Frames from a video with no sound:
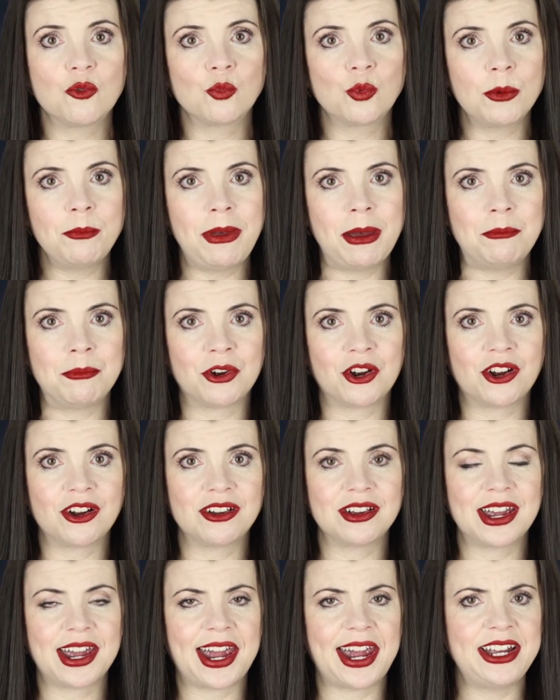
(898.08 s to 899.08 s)
Remember,
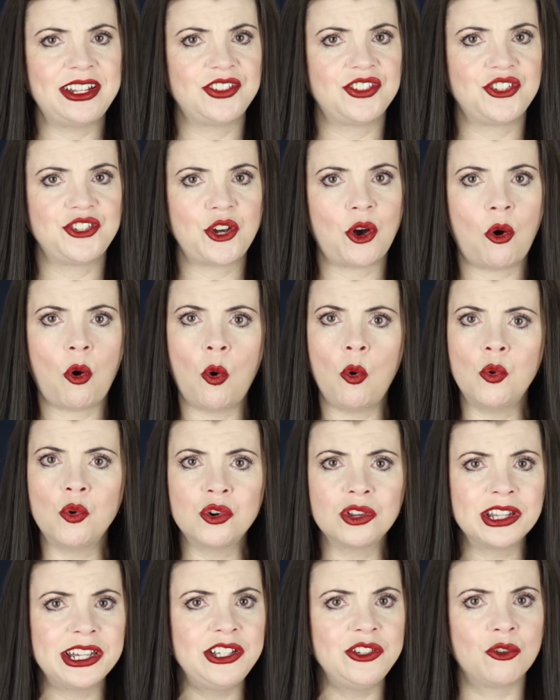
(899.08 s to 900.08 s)
it's
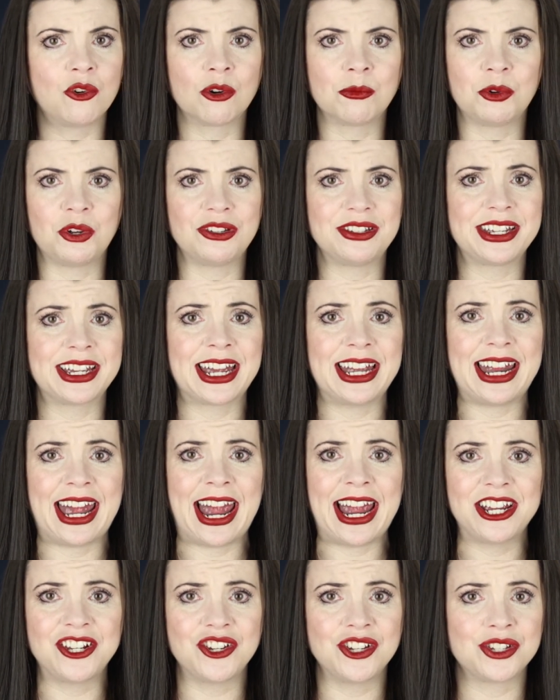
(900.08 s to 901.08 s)
totally normal to get
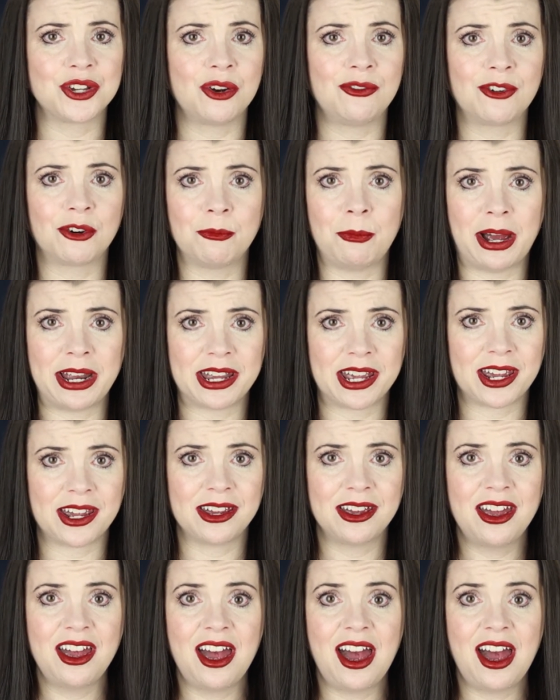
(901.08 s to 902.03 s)
anxious over money,